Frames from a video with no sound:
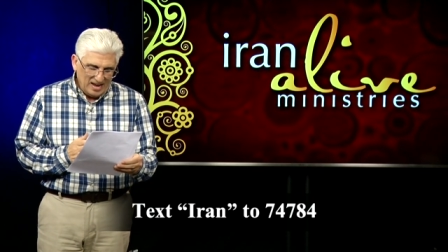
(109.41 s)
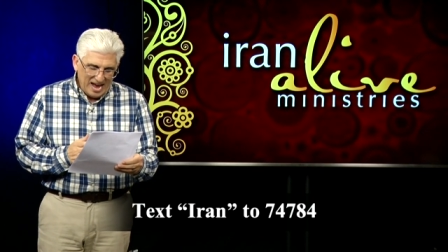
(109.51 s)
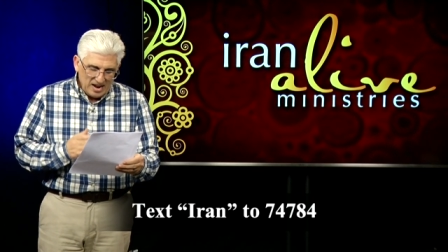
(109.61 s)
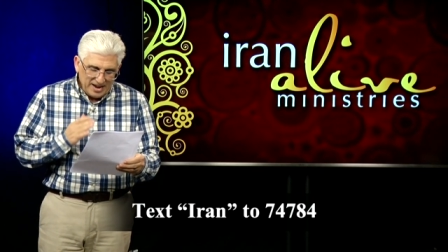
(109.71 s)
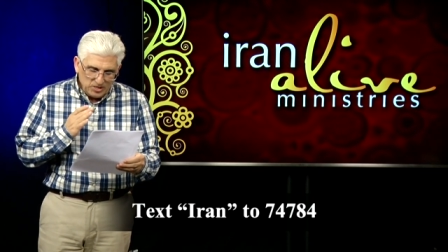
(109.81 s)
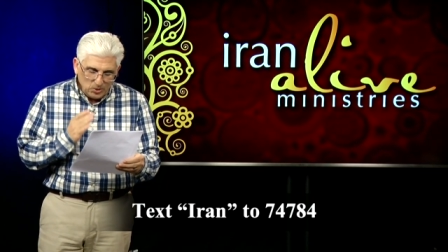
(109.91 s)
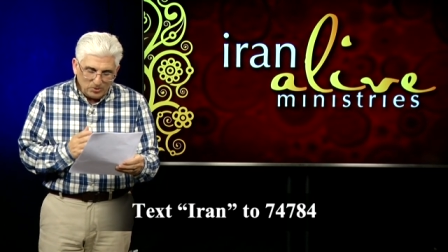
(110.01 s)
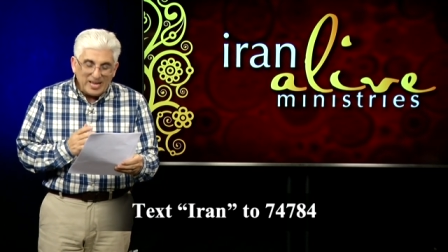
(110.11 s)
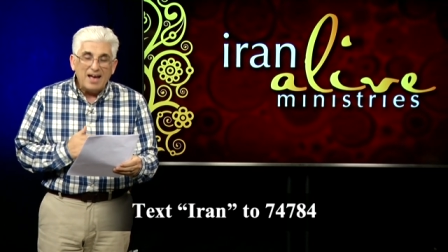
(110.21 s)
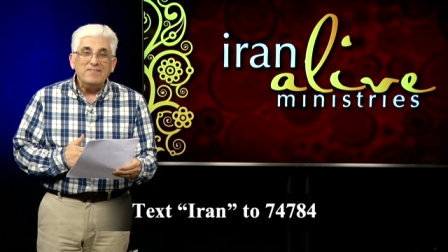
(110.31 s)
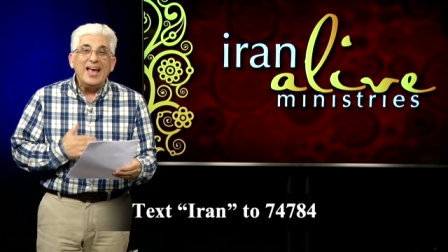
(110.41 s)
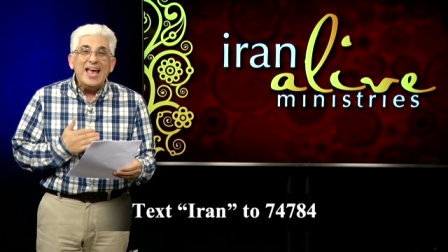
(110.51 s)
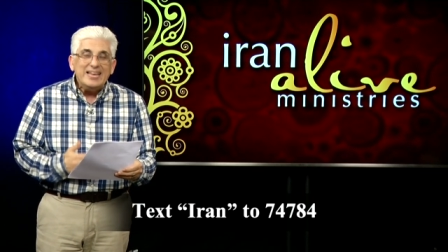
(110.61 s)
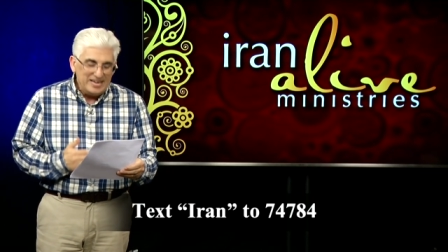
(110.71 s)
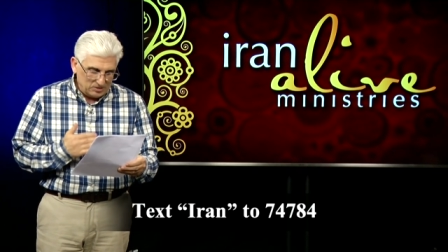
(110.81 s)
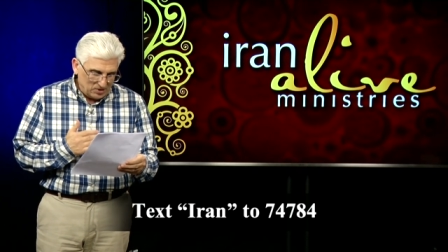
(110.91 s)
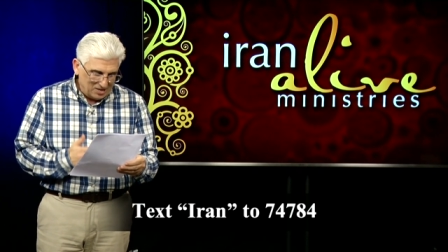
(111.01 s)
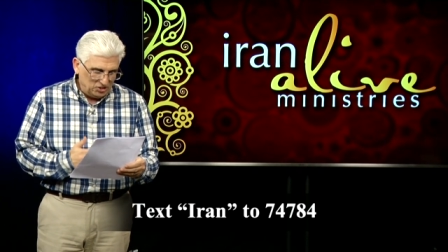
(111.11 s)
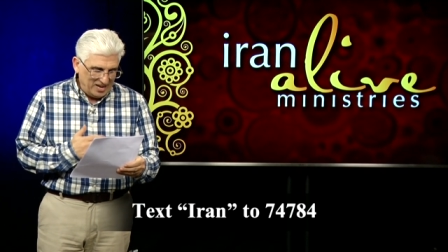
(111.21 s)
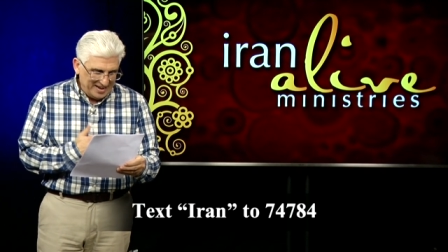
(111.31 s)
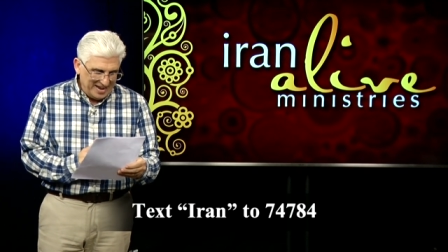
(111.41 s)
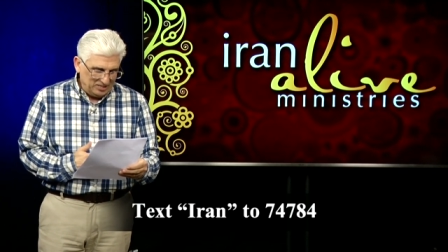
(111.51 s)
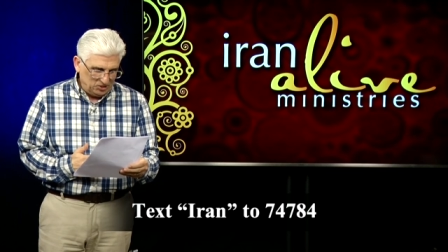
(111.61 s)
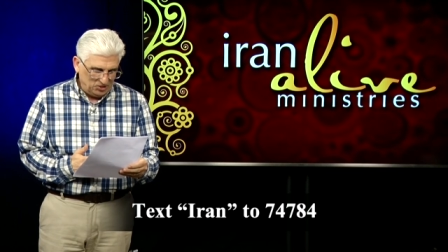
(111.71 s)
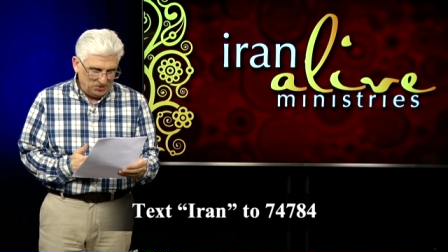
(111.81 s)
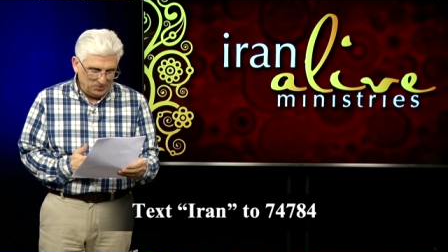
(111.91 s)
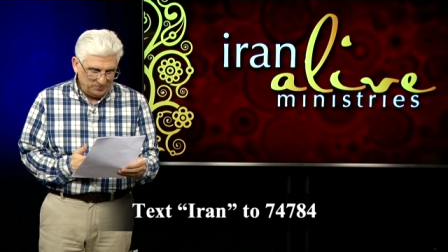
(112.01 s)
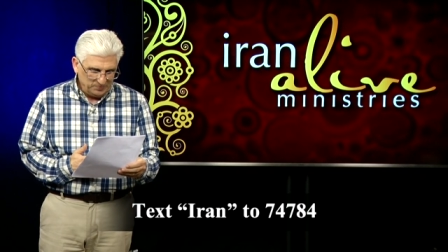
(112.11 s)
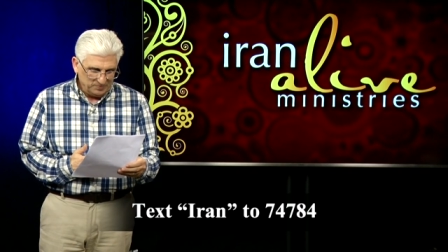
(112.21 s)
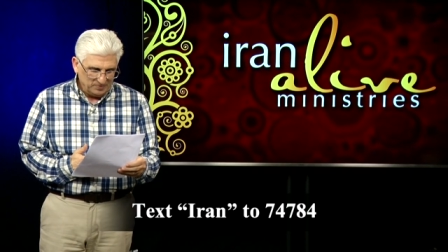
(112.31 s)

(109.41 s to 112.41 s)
and I don't have any grudge against you.